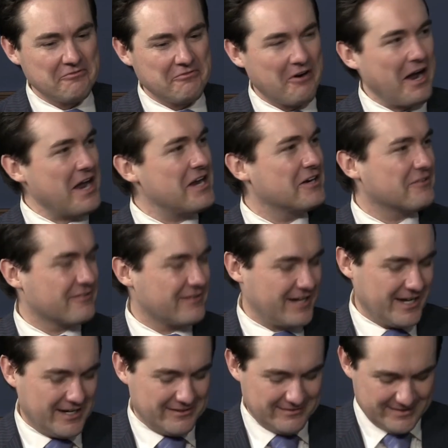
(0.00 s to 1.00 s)
right
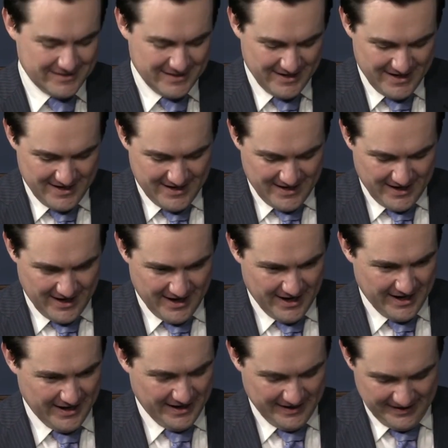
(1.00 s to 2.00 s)
around
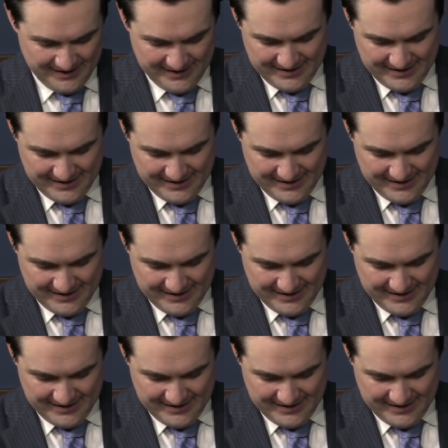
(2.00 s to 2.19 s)
uh,